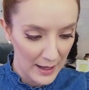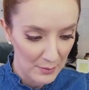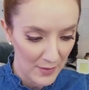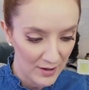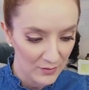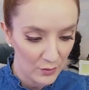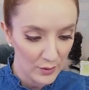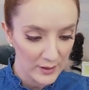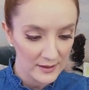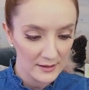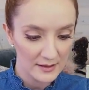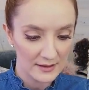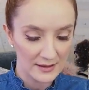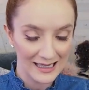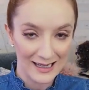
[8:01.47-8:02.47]
my voice
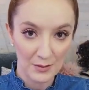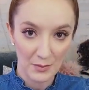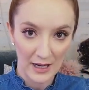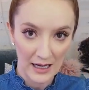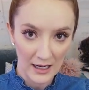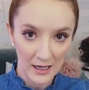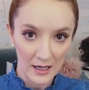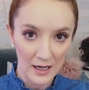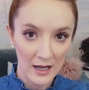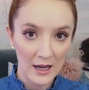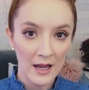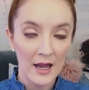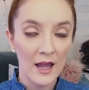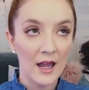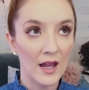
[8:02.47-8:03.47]
sing me,
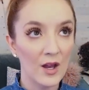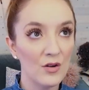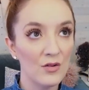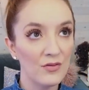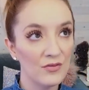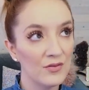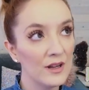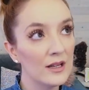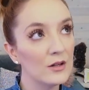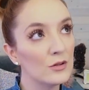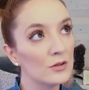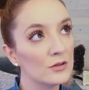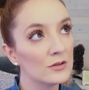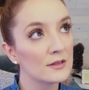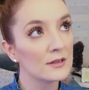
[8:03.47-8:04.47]
it
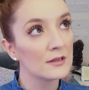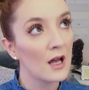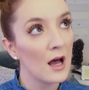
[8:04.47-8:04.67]
feels